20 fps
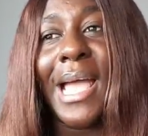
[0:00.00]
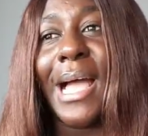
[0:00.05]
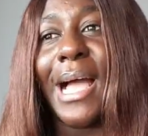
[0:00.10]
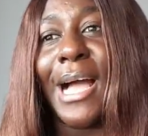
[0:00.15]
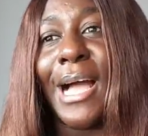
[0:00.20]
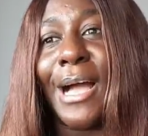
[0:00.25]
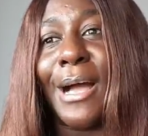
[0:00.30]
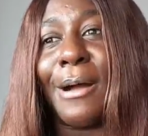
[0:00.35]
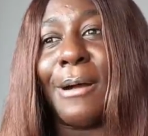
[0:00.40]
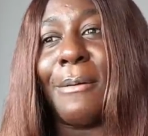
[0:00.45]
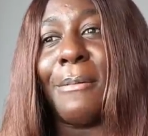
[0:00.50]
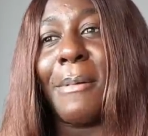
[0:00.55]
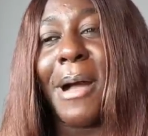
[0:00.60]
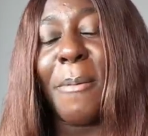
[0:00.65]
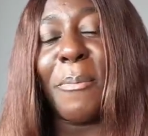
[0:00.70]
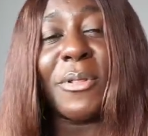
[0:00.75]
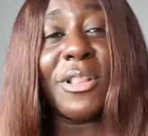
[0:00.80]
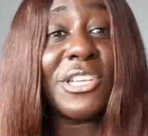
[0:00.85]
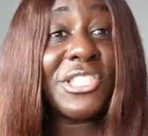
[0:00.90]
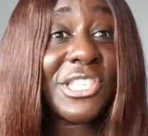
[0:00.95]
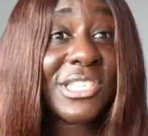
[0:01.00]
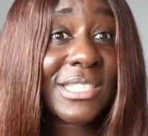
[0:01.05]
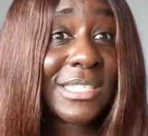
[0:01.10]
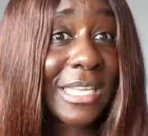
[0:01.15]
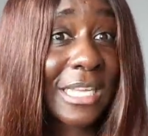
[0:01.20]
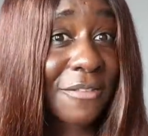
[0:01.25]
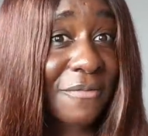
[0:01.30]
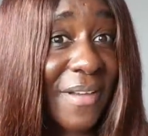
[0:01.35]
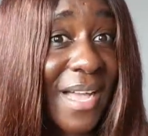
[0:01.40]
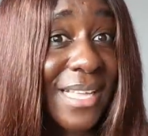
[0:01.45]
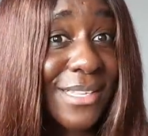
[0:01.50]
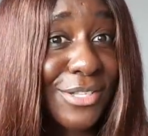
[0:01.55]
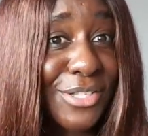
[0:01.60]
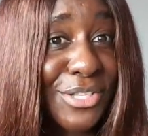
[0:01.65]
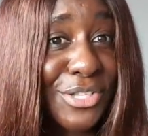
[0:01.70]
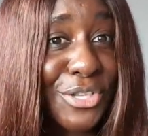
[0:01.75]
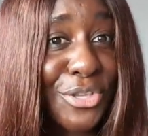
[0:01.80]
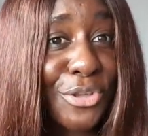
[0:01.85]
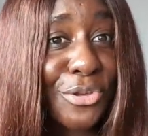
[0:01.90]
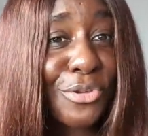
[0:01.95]
Uh, apologies in
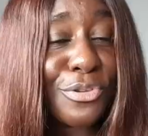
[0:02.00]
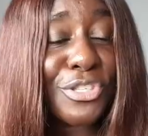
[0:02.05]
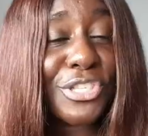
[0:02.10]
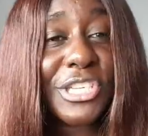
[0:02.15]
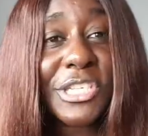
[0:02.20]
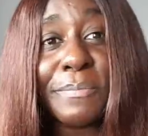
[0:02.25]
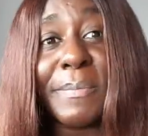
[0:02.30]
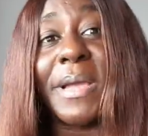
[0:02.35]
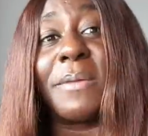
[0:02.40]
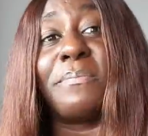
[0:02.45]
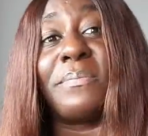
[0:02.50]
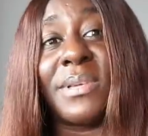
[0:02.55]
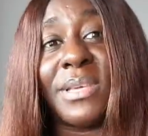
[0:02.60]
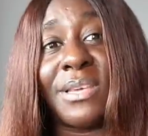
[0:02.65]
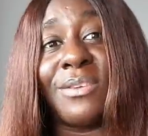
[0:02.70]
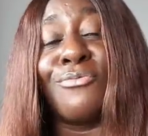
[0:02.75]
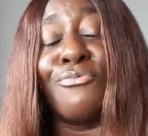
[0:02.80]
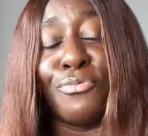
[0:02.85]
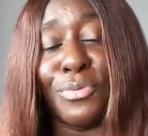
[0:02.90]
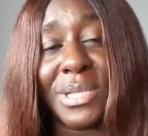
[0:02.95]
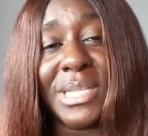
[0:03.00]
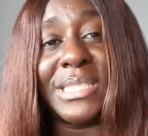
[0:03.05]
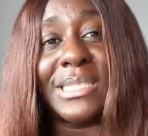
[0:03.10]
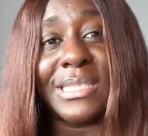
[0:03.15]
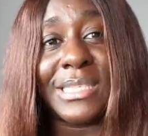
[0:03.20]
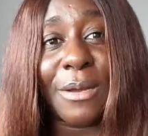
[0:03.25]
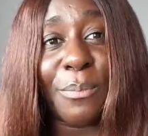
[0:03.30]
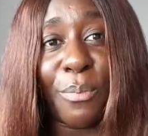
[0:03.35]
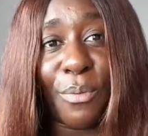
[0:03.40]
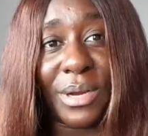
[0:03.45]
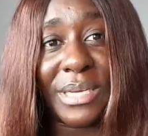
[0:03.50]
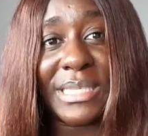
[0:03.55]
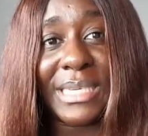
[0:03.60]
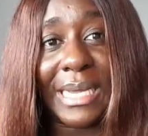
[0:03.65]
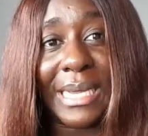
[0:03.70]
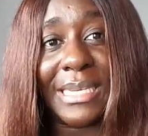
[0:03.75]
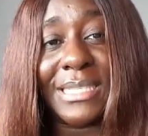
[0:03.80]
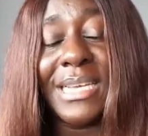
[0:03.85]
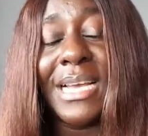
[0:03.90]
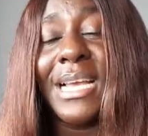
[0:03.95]
advance, you just might be really
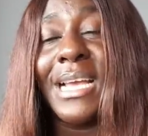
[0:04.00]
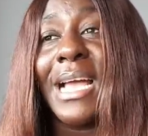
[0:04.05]
disappointed.